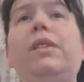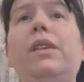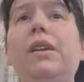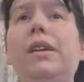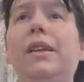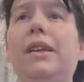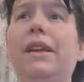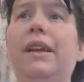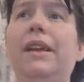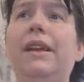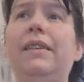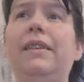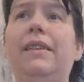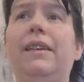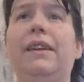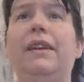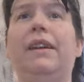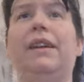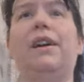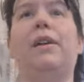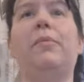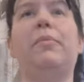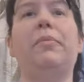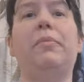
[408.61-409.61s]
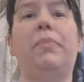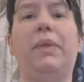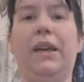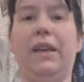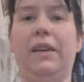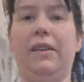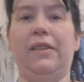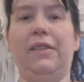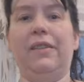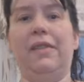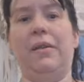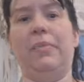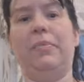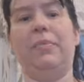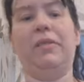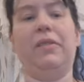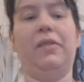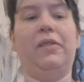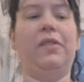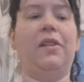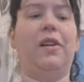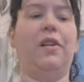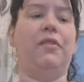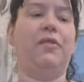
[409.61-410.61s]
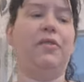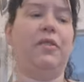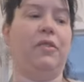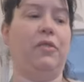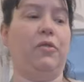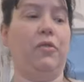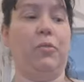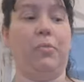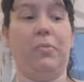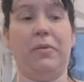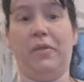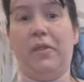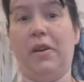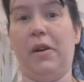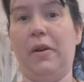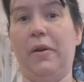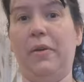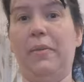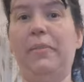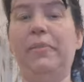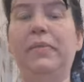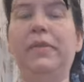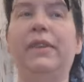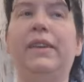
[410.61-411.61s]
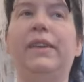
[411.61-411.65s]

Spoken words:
then he's going to come pick us up and stuff and drop us home.